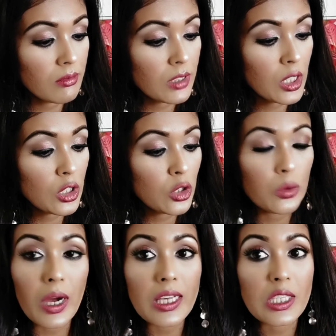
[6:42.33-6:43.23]

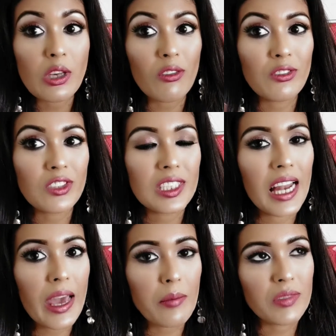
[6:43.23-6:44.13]
into a soft
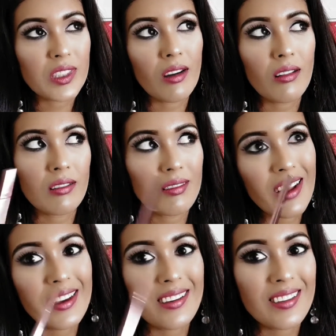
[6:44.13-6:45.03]
glam. So
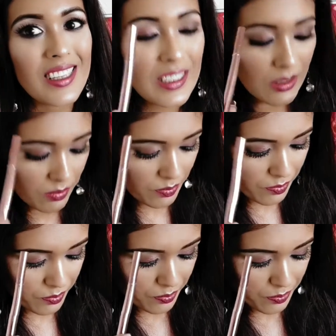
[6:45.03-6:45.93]
like this
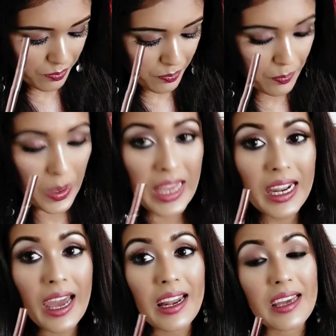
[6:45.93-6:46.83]
pen
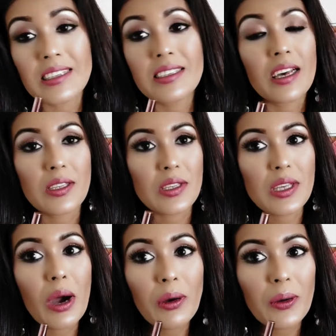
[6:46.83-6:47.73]
eyeliners are
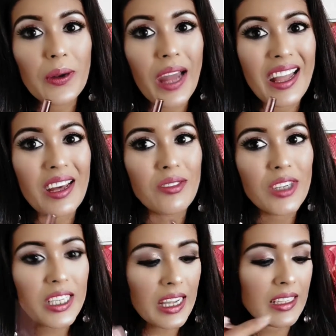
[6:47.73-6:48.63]
so good. I love
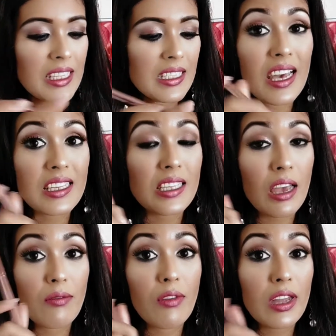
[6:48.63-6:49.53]
it, and this has
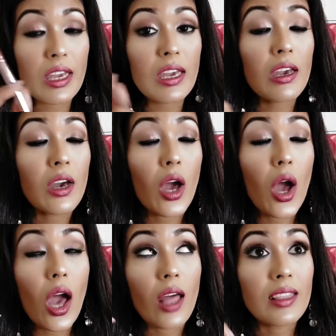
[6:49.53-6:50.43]
a very
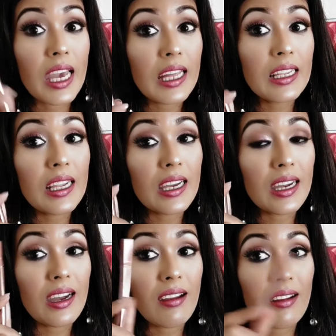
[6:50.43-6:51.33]
thin
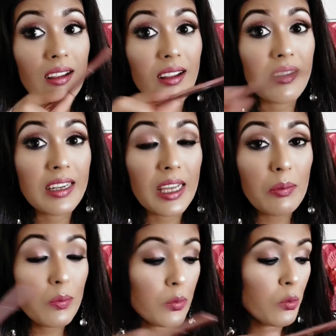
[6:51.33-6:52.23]

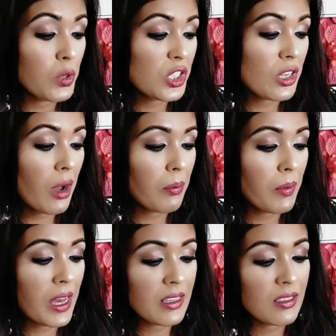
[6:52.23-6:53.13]
tip which
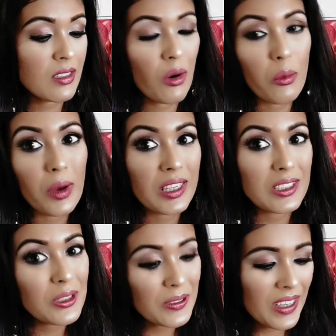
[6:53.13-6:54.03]
applies so well
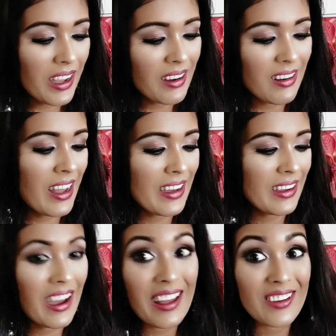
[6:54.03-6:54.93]
too, and
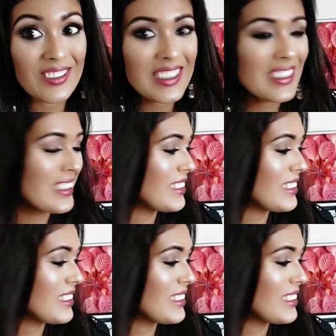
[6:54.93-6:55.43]
like I love it.